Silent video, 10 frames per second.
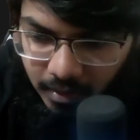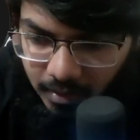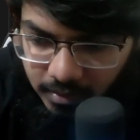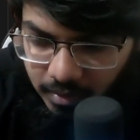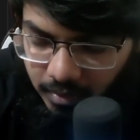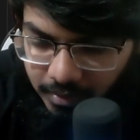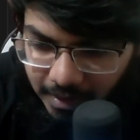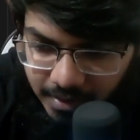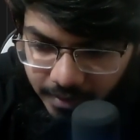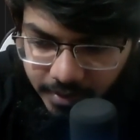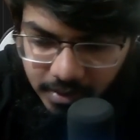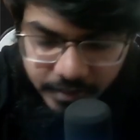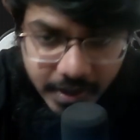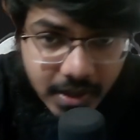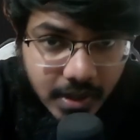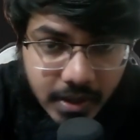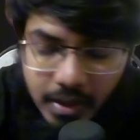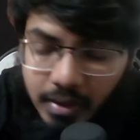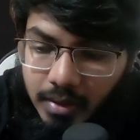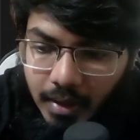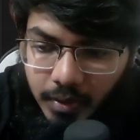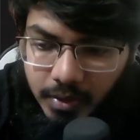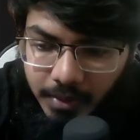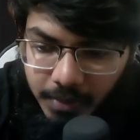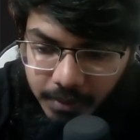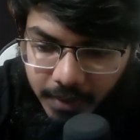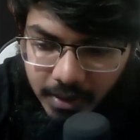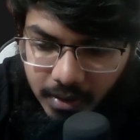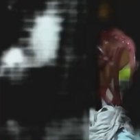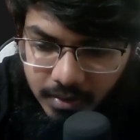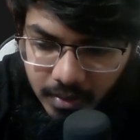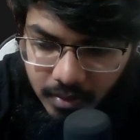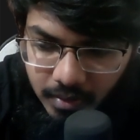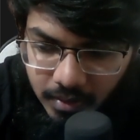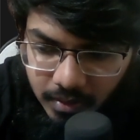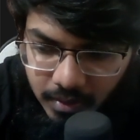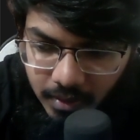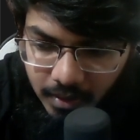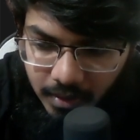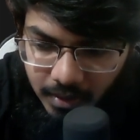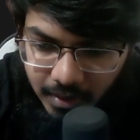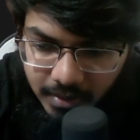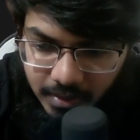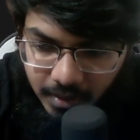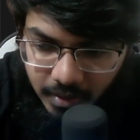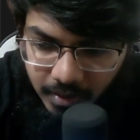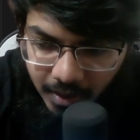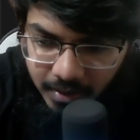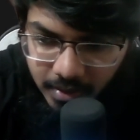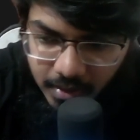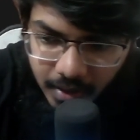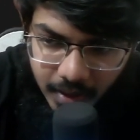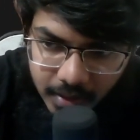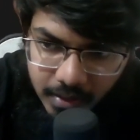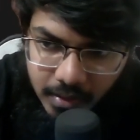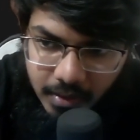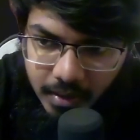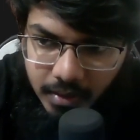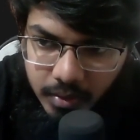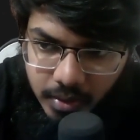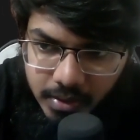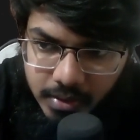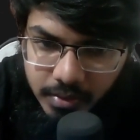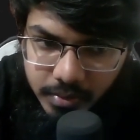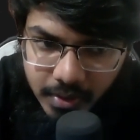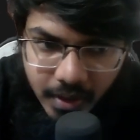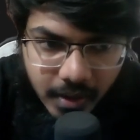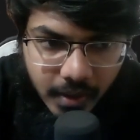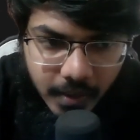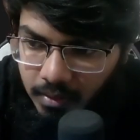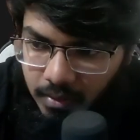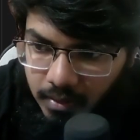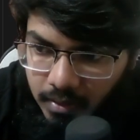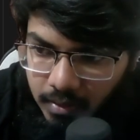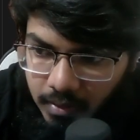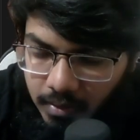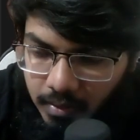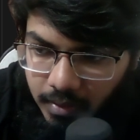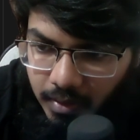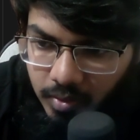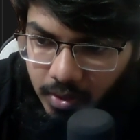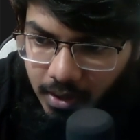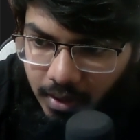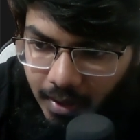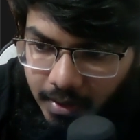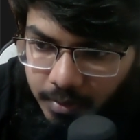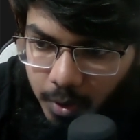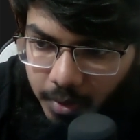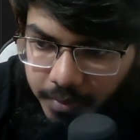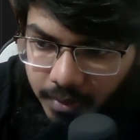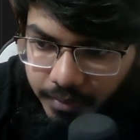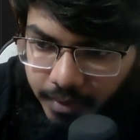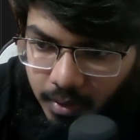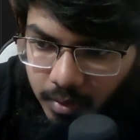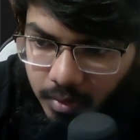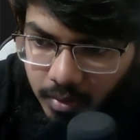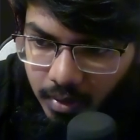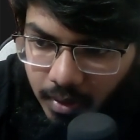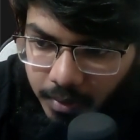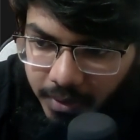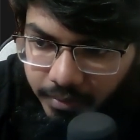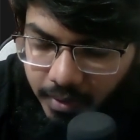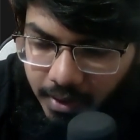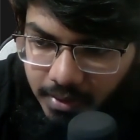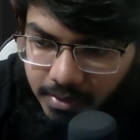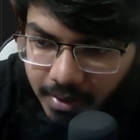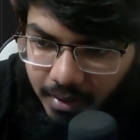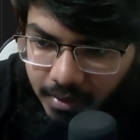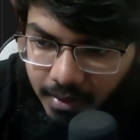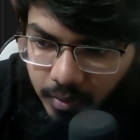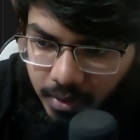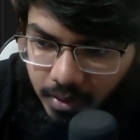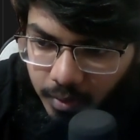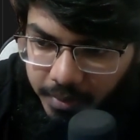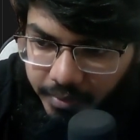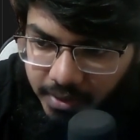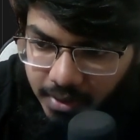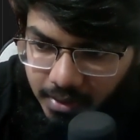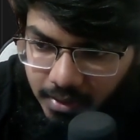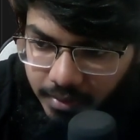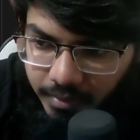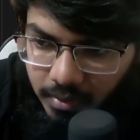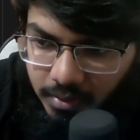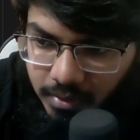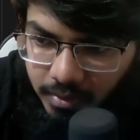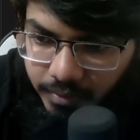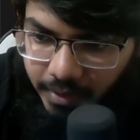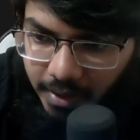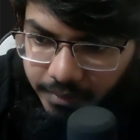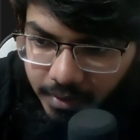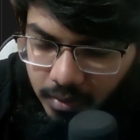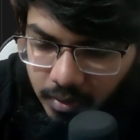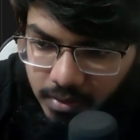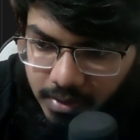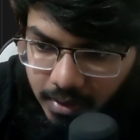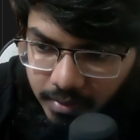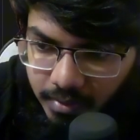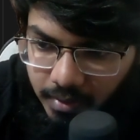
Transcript: So that's the first feature that I want to implement. So let's click on enter and let it do its thing. Okay, tree added proper view preference handling when no preference exists. Default to file view, load size.